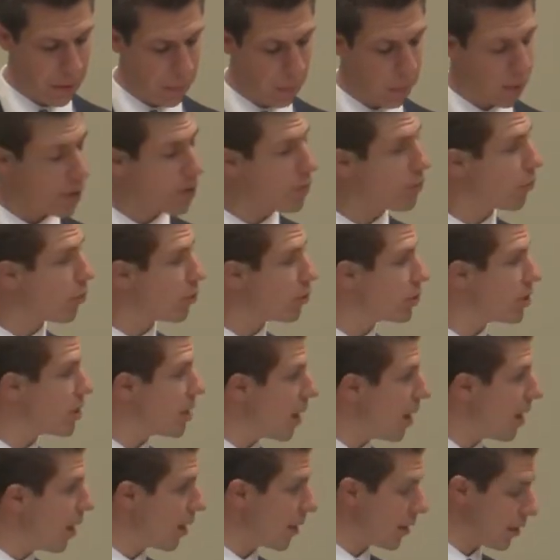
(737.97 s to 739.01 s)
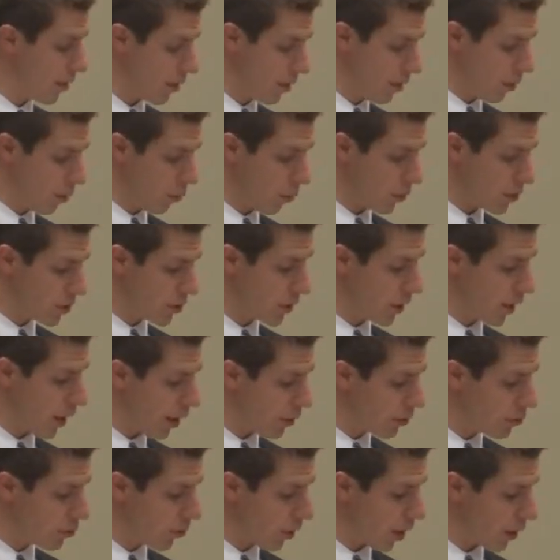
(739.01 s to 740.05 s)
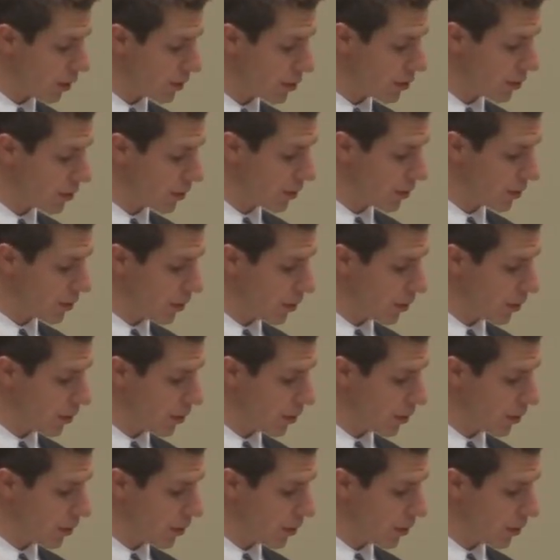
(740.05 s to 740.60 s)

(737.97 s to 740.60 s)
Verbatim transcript: But in verse 9, what's a contrast?